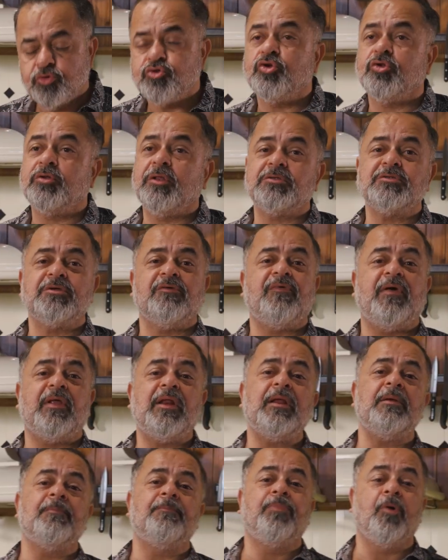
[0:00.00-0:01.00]
So there's a
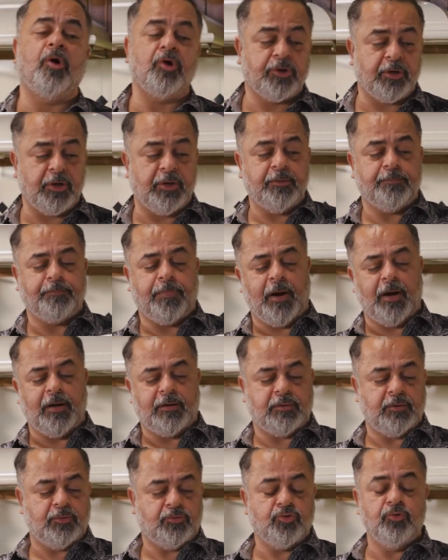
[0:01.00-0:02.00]
very important
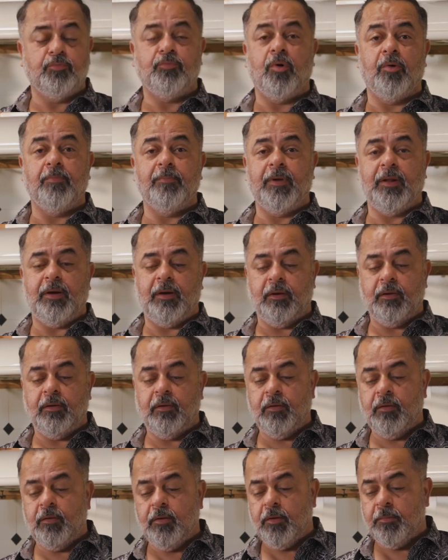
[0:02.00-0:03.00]
part to Bombil
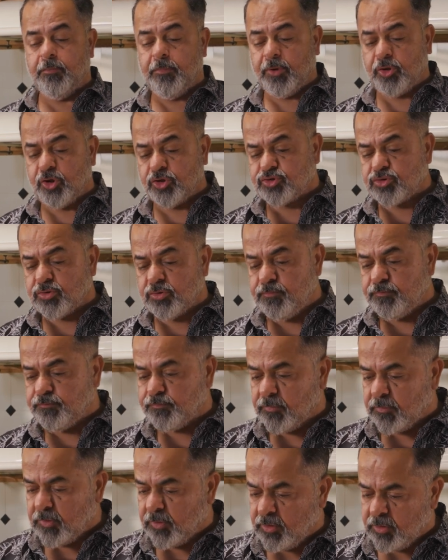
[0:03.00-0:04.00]
because
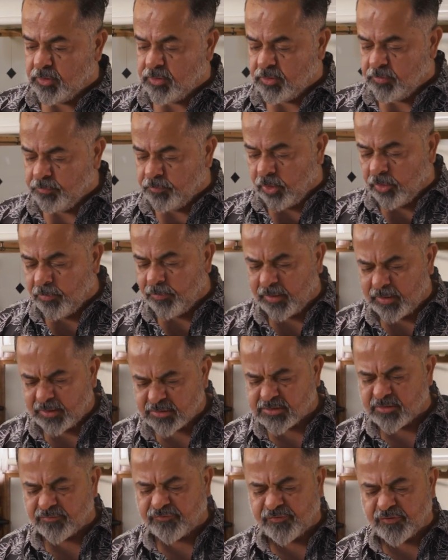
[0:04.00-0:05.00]
Bombil
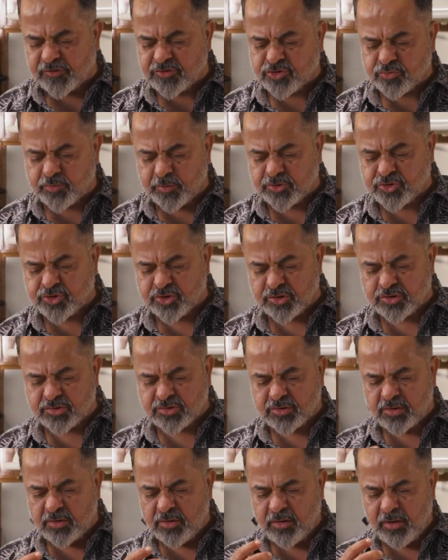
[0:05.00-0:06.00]
is a fish which
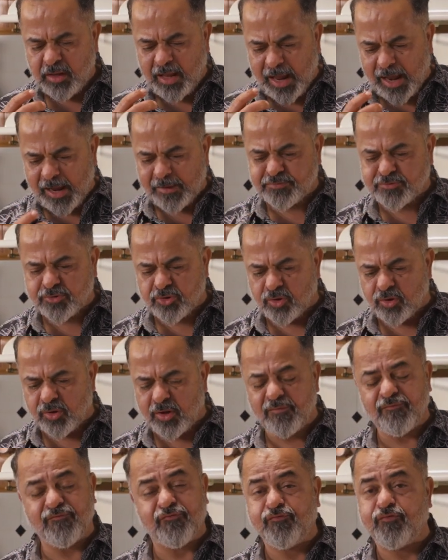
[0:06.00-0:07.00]
is
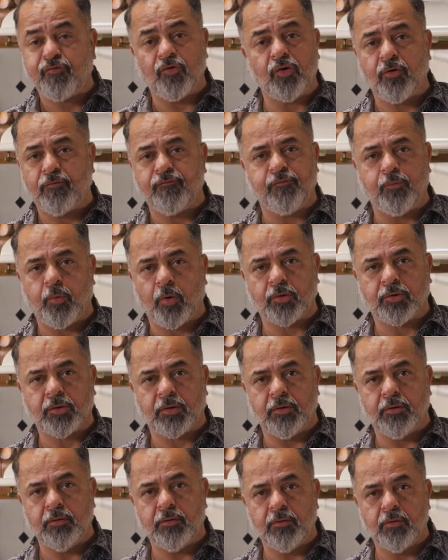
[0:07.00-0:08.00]
absolutely full of
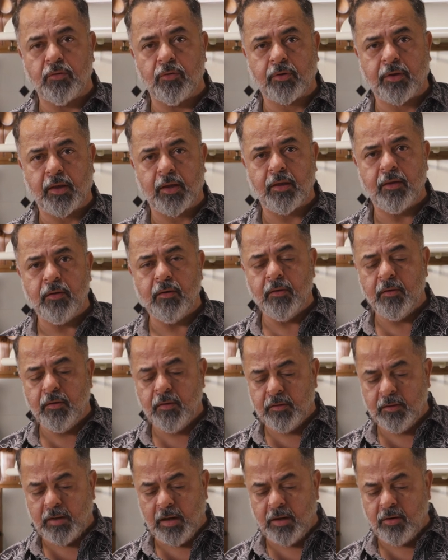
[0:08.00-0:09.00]
water. Okay.
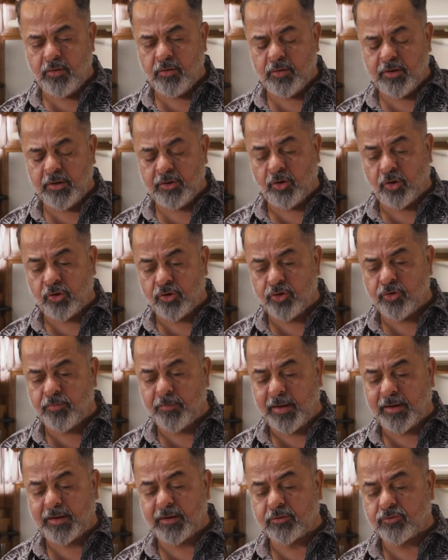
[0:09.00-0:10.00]
Now, in order to
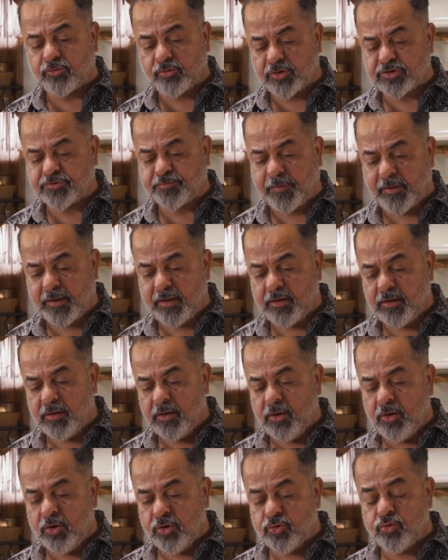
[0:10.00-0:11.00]
make it crispy,
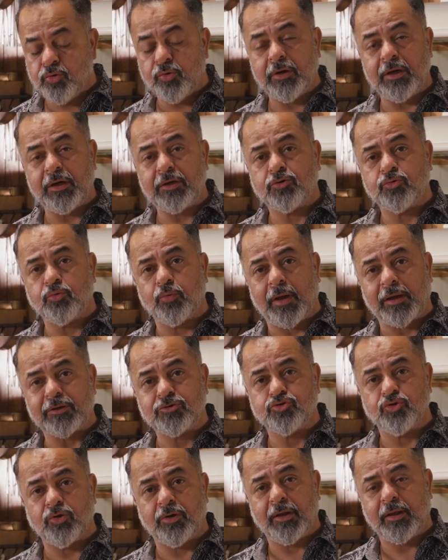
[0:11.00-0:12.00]
you need to
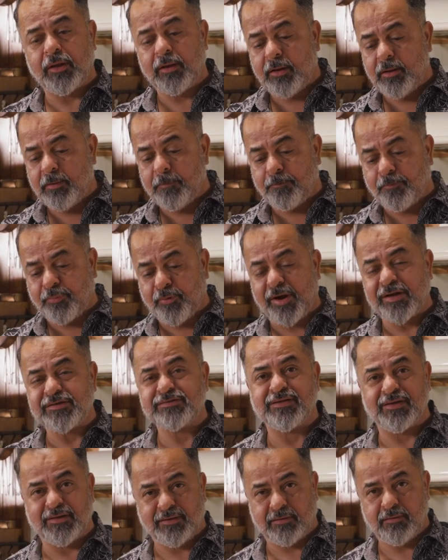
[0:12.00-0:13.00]
actually
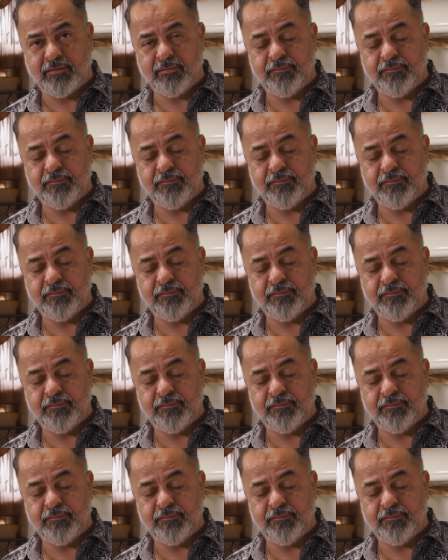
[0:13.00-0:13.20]
press it.